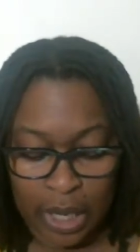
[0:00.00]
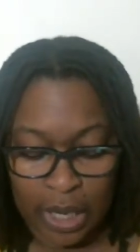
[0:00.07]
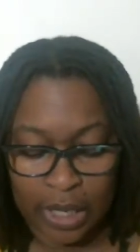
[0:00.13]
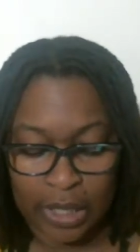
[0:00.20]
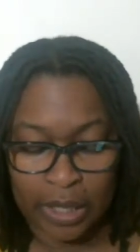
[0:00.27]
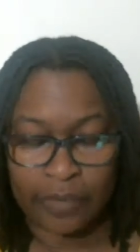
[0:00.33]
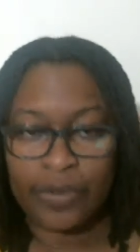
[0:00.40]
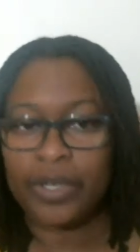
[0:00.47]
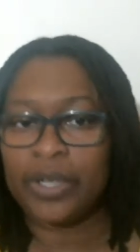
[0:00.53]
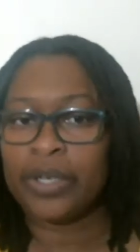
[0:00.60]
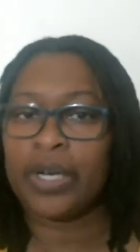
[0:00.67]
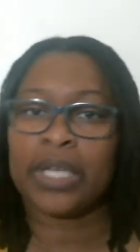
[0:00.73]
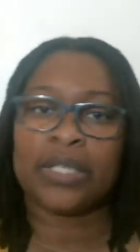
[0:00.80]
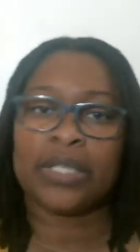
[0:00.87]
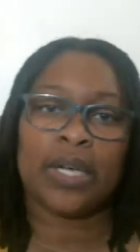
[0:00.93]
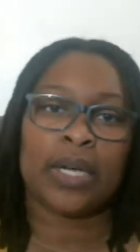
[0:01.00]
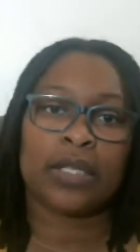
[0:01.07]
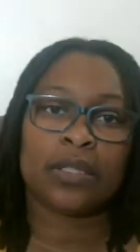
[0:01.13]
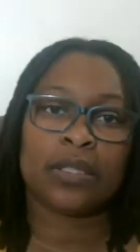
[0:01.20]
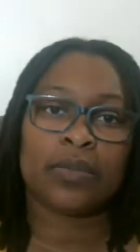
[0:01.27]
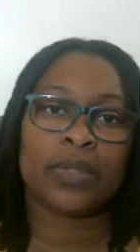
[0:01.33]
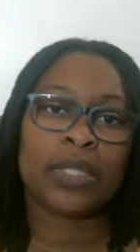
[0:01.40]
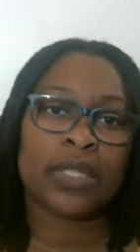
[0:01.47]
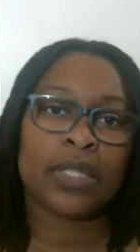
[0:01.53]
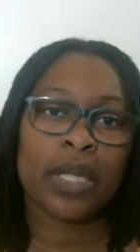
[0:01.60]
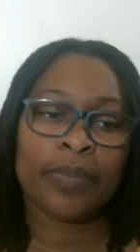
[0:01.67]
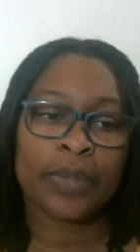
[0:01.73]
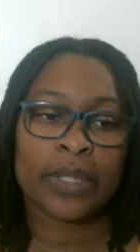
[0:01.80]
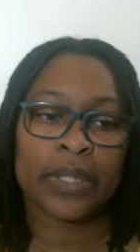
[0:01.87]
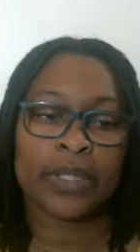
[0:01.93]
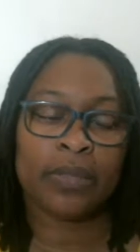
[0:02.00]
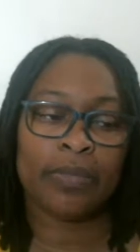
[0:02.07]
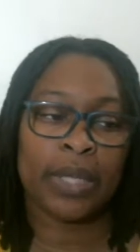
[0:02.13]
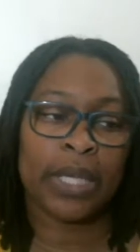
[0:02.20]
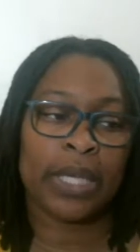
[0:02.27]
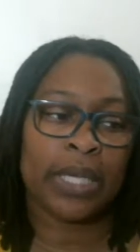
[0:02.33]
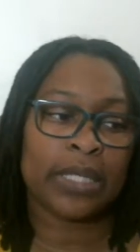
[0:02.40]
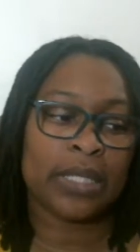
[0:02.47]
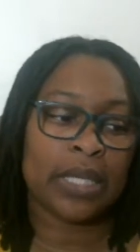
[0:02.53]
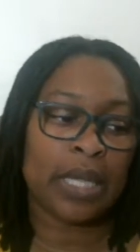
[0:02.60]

And every year I try to switch it up a little bit.